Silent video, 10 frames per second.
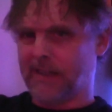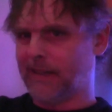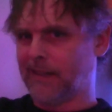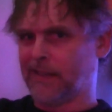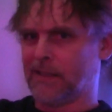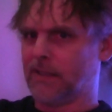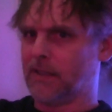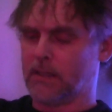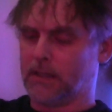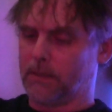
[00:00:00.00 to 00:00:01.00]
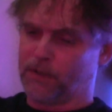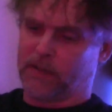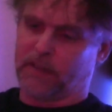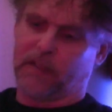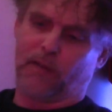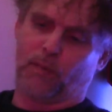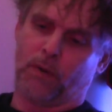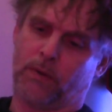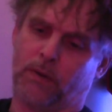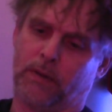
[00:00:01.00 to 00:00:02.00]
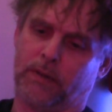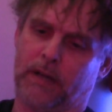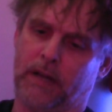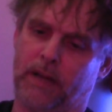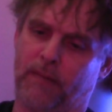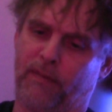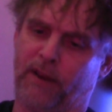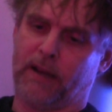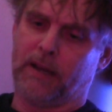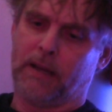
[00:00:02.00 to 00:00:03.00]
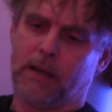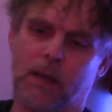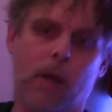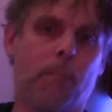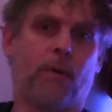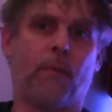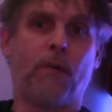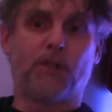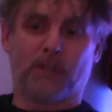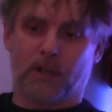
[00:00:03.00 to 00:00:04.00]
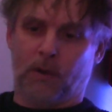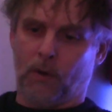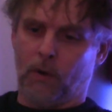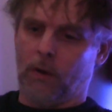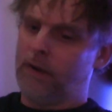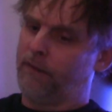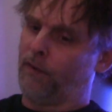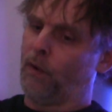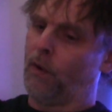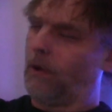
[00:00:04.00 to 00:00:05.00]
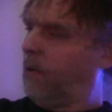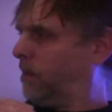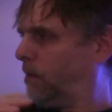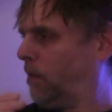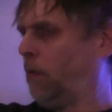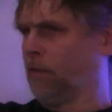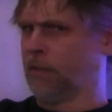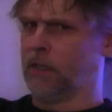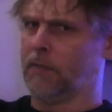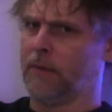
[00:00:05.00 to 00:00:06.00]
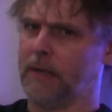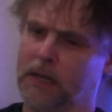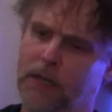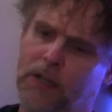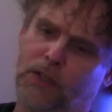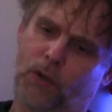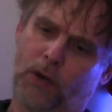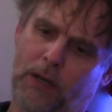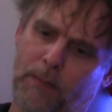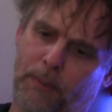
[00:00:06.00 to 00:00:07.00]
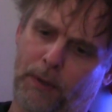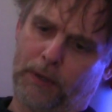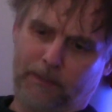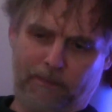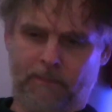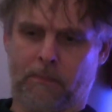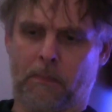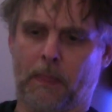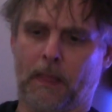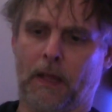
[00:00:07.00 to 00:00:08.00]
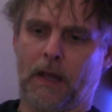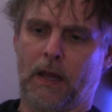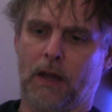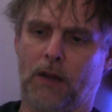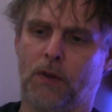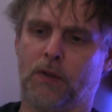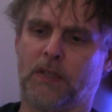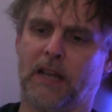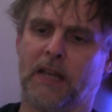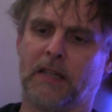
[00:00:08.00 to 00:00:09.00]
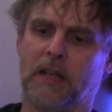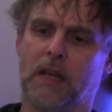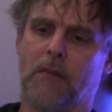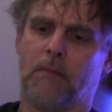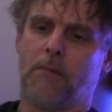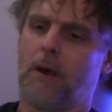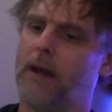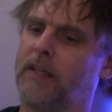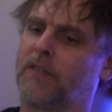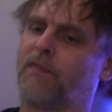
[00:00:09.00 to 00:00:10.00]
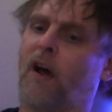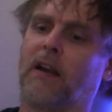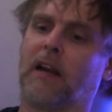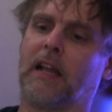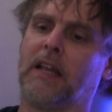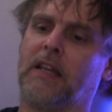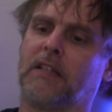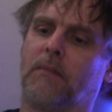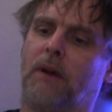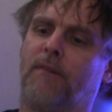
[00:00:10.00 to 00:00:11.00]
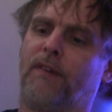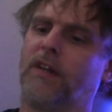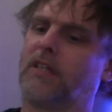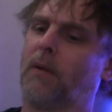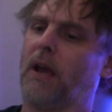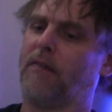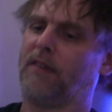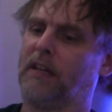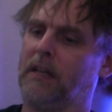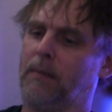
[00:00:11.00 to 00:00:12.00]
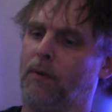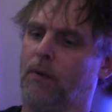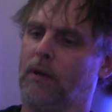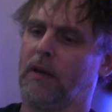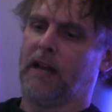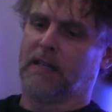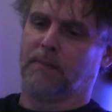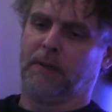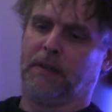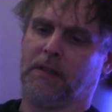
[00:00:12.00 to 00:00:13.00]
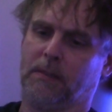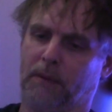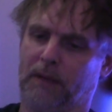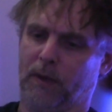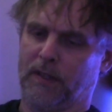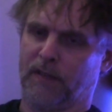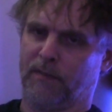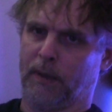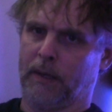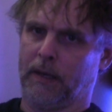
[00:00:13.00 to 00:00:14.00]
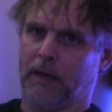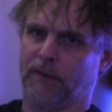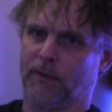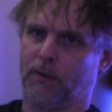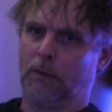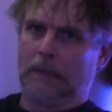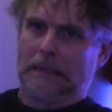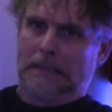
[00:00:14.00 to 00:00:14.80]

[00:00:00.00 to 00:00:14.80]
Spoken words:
It's just the subject that will not die, I'm afraid. Promotion to whore for, excuse me, Toilet Bug, who says, my mind is finally at ease that my Verso AFDD board hasn't been a complete waste of money after all.